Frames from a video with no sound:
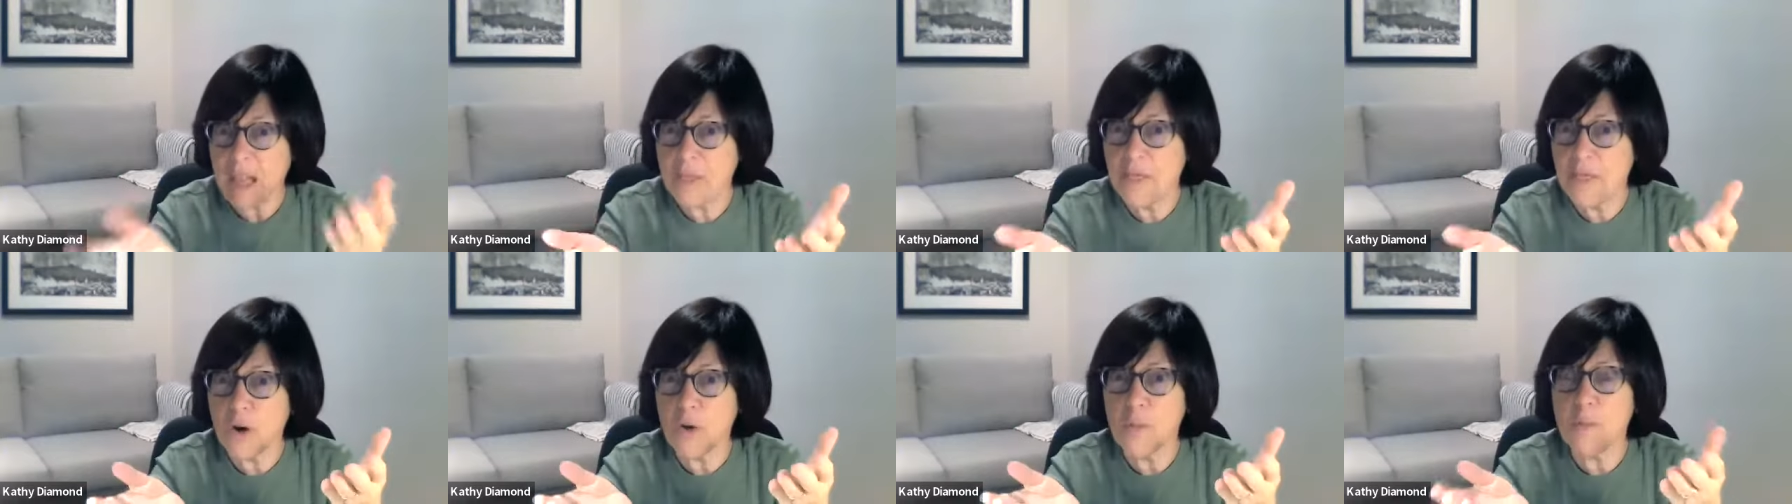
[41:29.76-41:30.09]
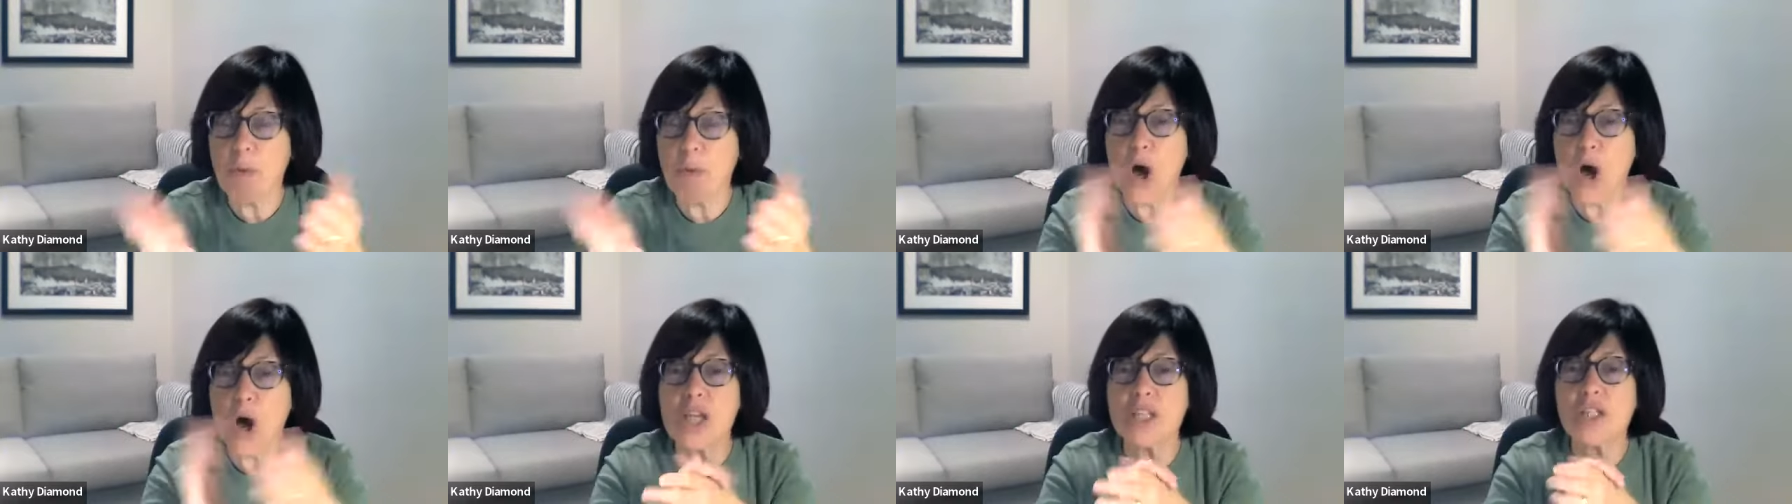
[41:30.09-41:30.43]
their
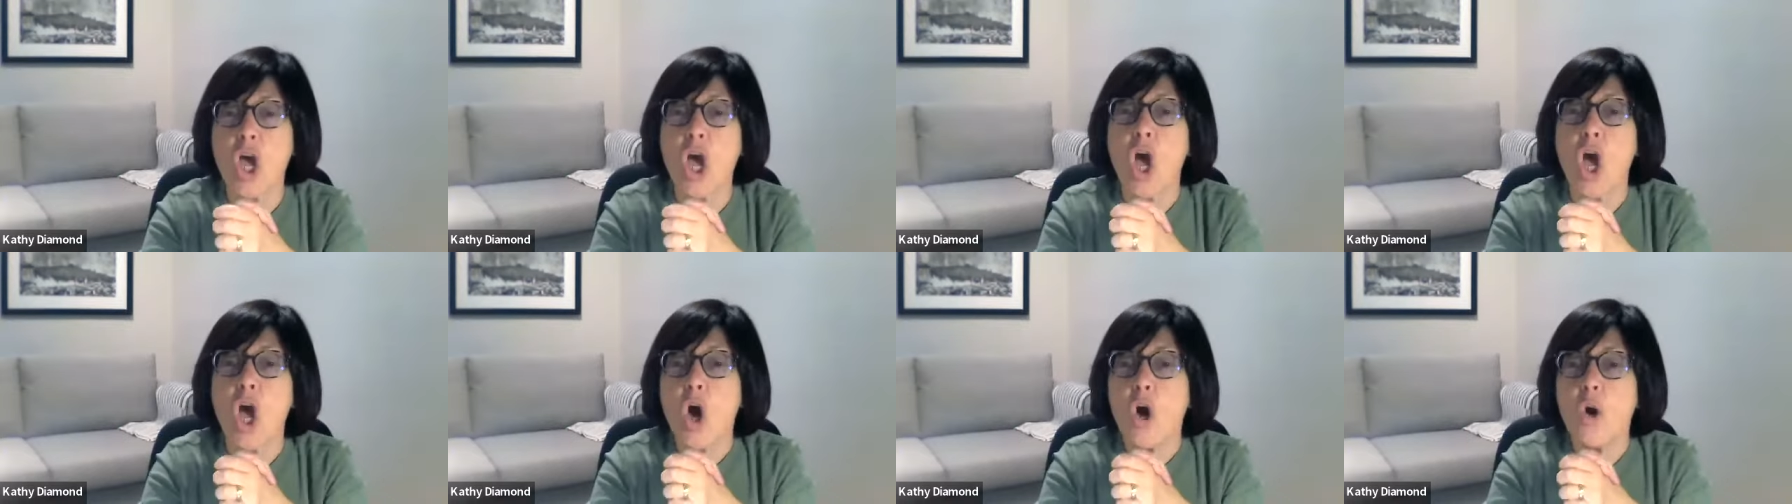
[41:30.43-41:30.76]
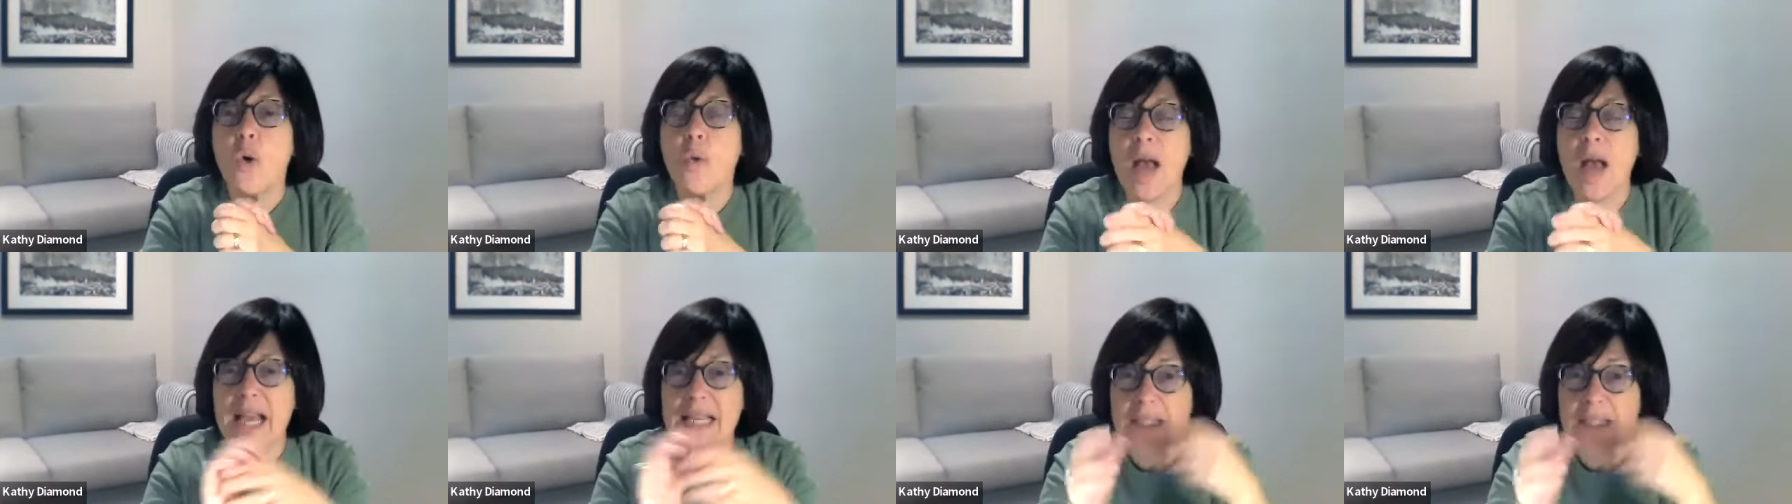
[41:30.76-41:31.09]
boss
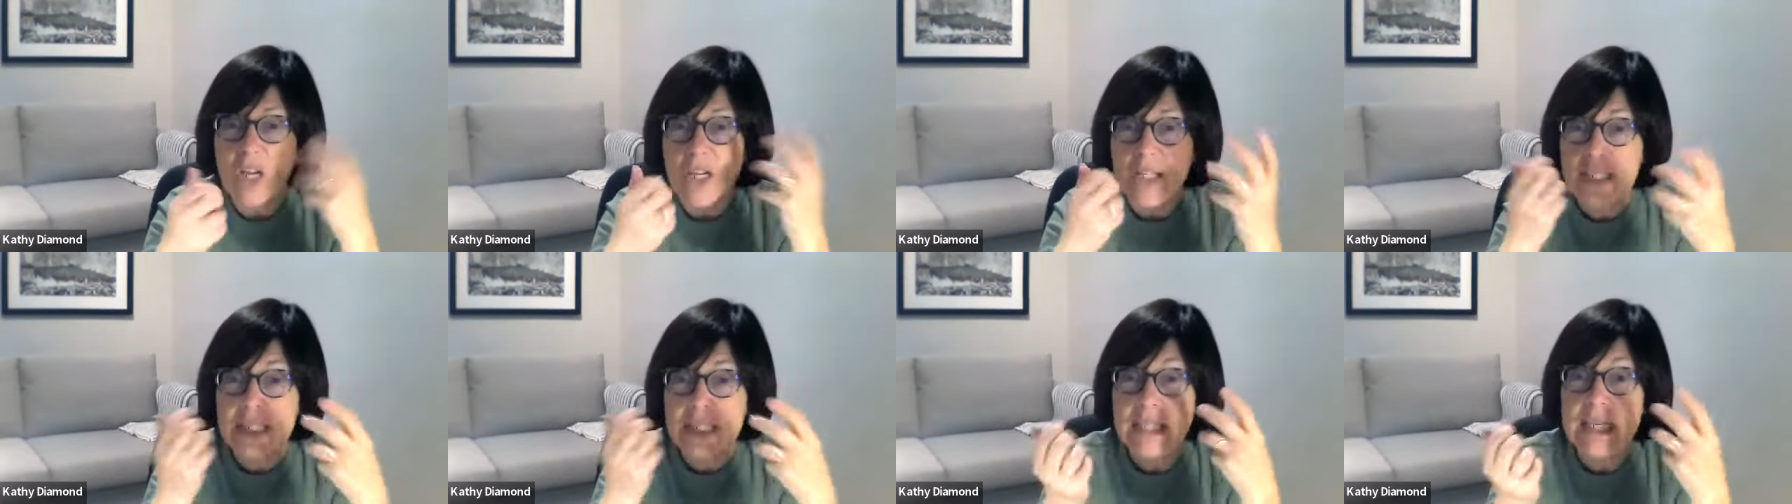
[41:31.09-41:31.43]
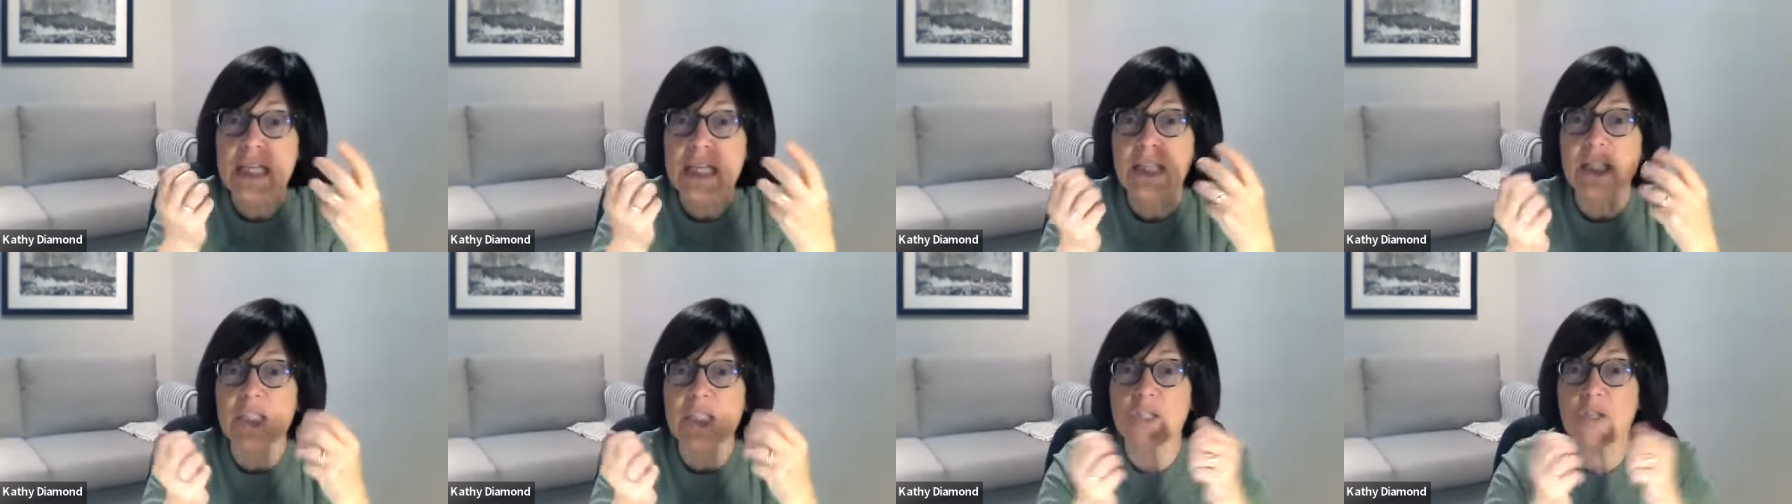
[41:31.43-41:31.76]
who has
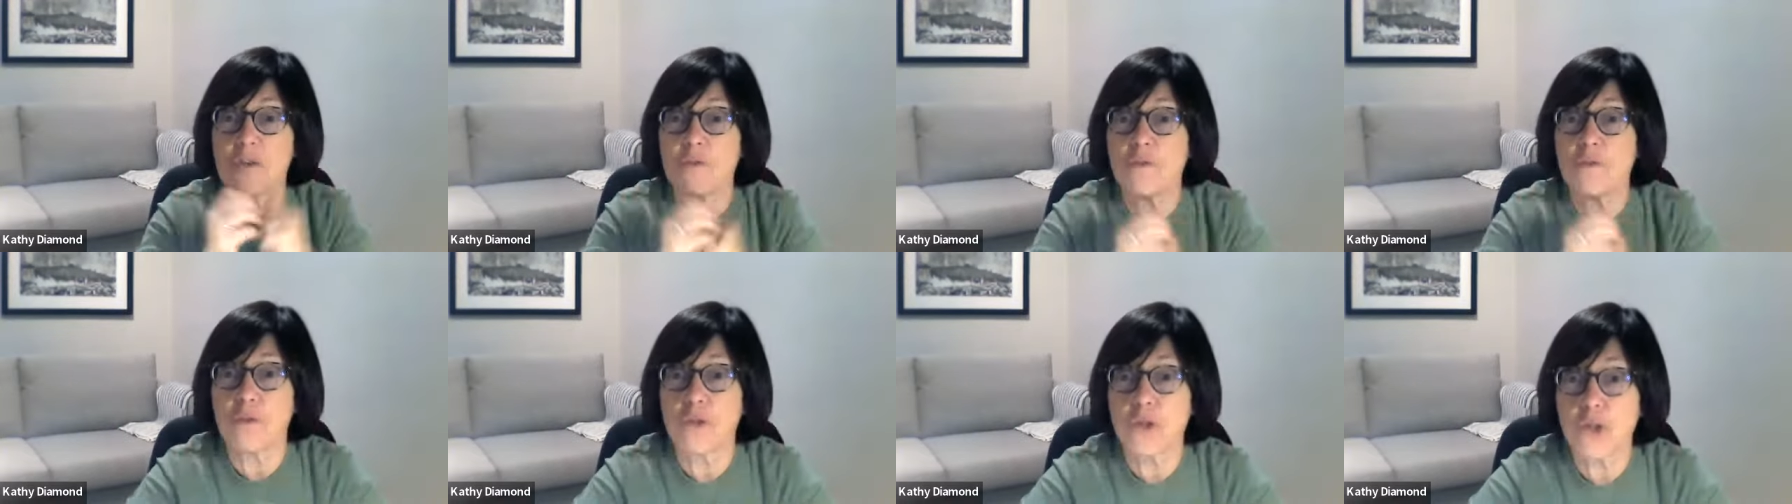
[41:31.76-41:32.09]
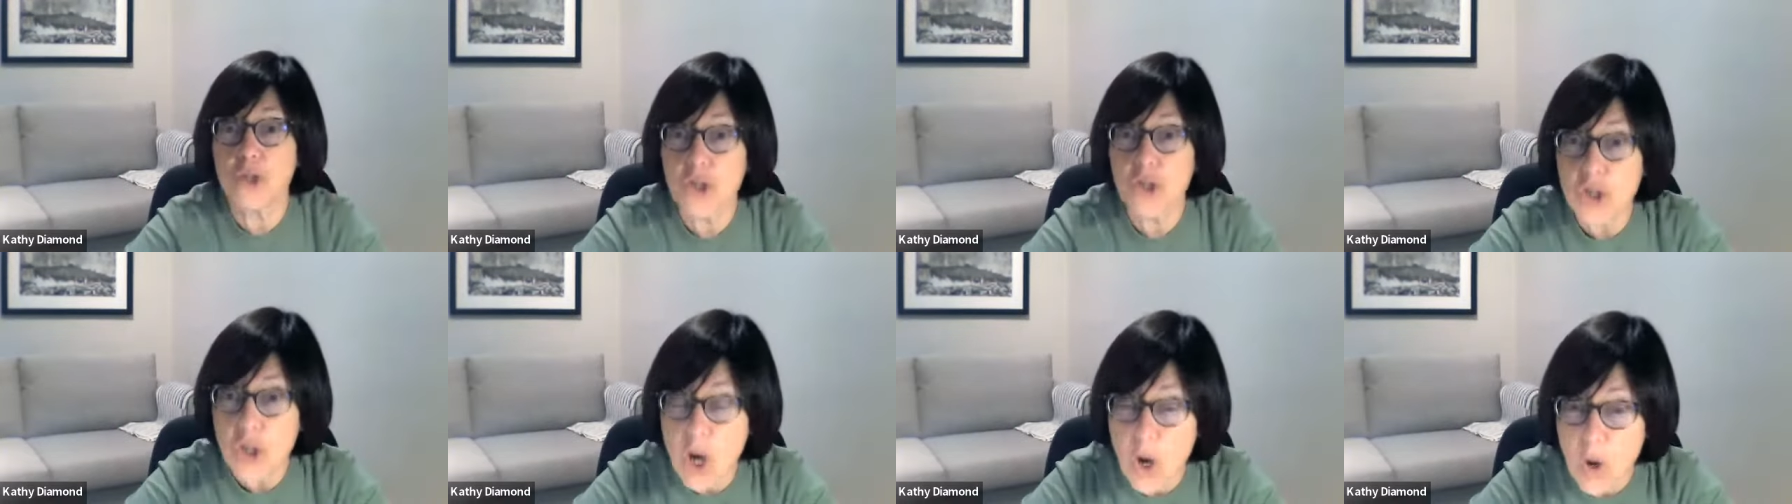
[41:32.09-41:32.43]
ideas for
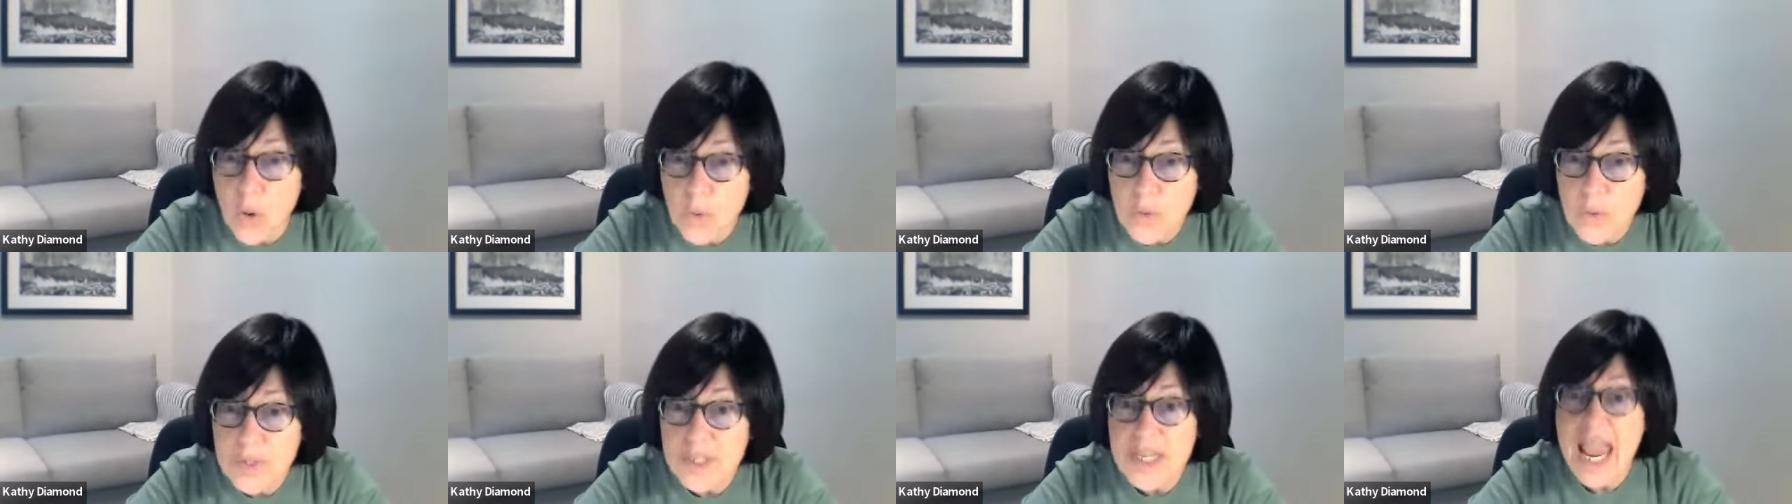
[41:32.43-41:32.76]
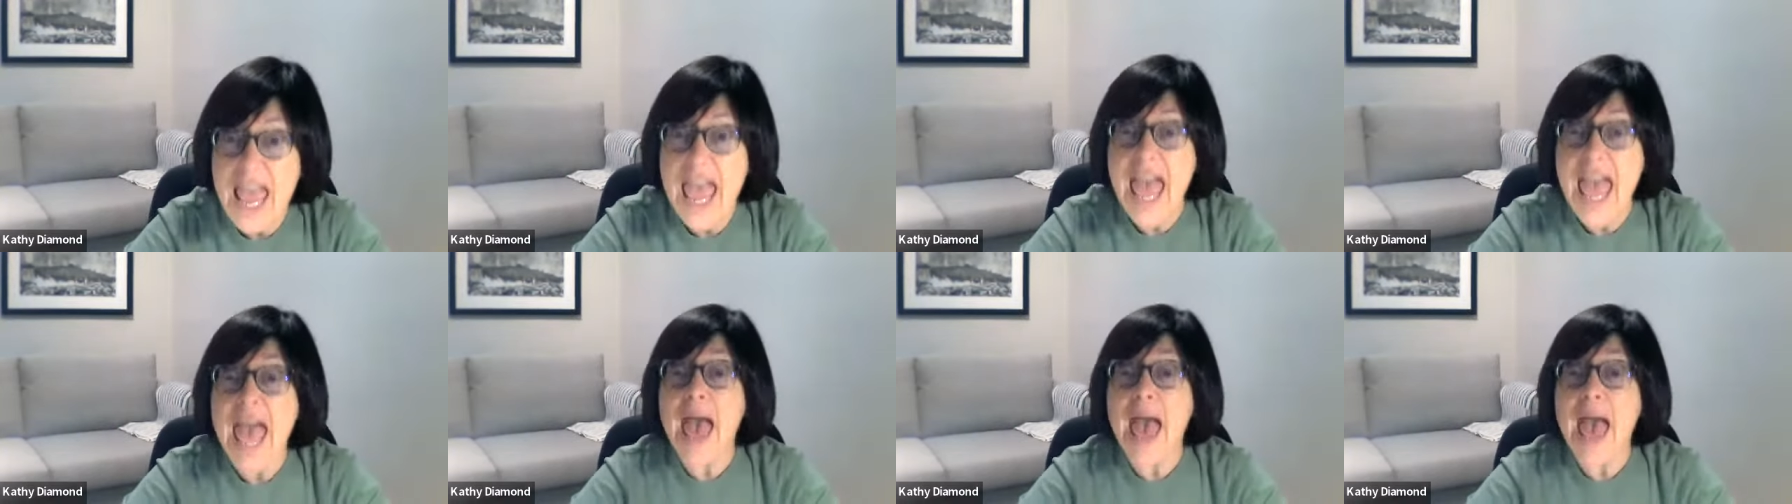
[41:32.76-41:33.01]
shows